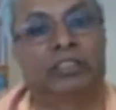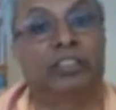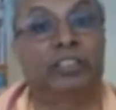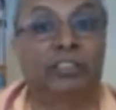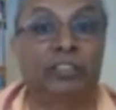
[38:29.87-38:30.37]

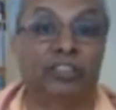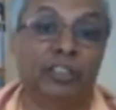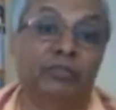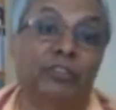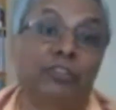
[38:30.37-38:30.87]
These are the
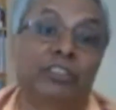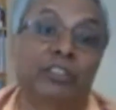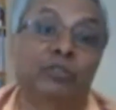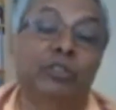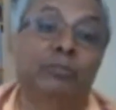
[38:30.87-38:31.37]
three
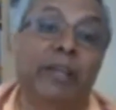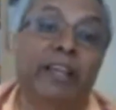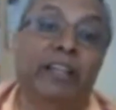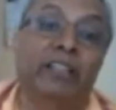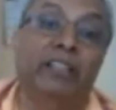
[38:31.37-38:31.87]
forces which
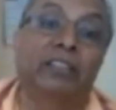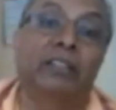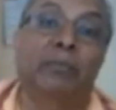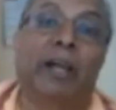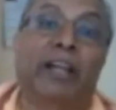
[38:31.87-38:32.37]
make
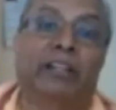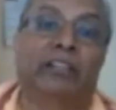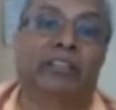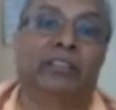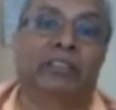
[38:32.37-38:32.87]
the mind.
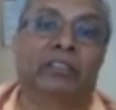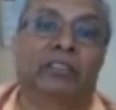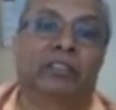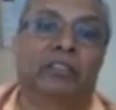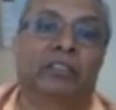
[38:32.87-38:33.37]

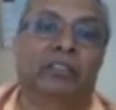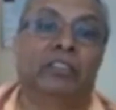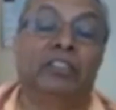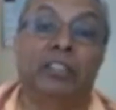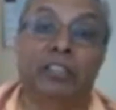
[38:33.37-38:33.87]

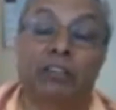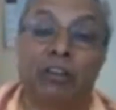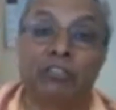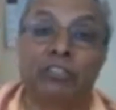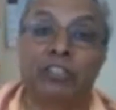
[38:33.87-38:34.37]
These are the
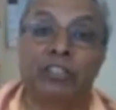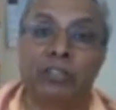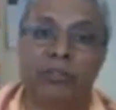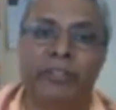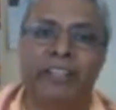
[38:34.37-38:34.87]

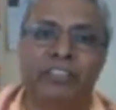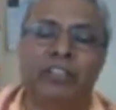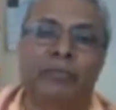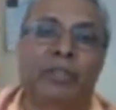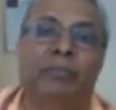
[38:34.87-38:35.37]
constituents
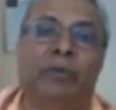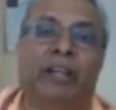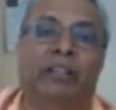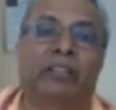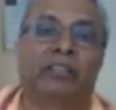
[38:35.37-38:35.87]
of the mind.